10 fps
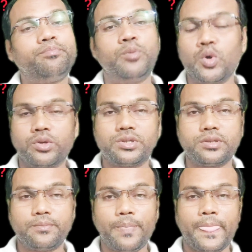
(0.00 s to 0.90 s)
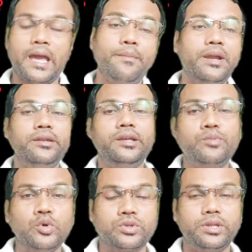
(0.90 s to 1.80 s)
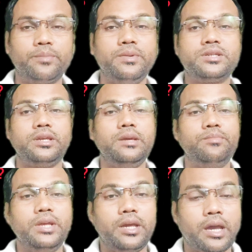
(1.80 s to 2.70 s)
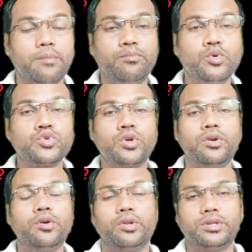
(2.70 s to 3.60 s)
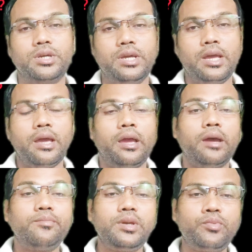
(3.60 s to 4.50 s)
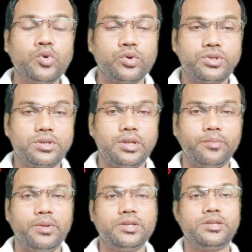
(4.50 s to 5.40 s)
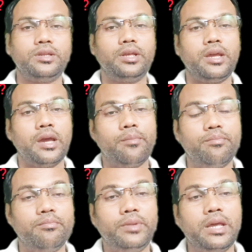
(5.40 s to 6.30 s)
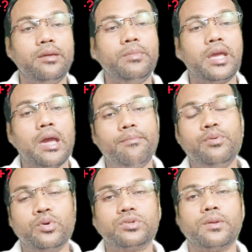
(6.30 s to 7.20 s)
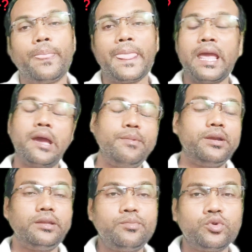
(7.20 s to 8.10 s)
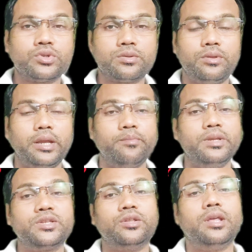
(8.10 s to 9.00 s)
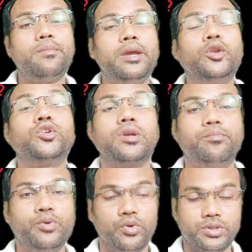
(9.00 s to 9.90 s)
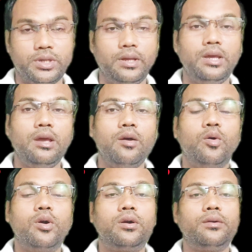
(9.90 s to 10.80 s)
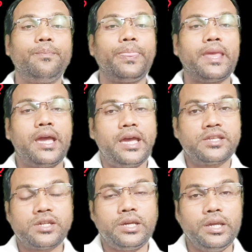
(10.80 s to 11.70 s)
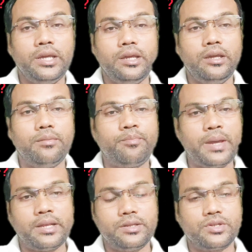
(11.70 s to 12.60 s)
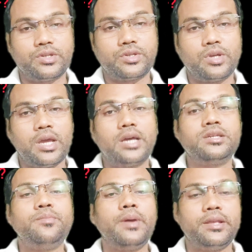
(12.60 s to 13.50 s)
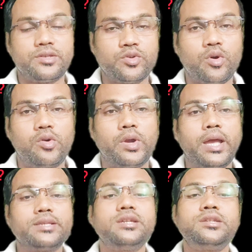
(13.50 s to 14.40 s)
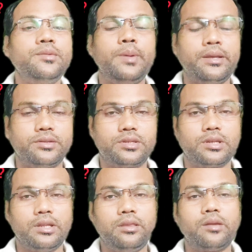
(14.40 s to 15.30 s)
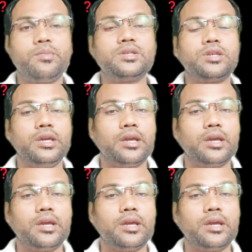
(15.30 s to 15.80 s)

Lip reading: books, haven't they books. That means if they have books or not. Have they books, that means they may have books. Haven't they books, that means they may not have books. Or has he pens? Has he pens? Or hasn't he pens? That means he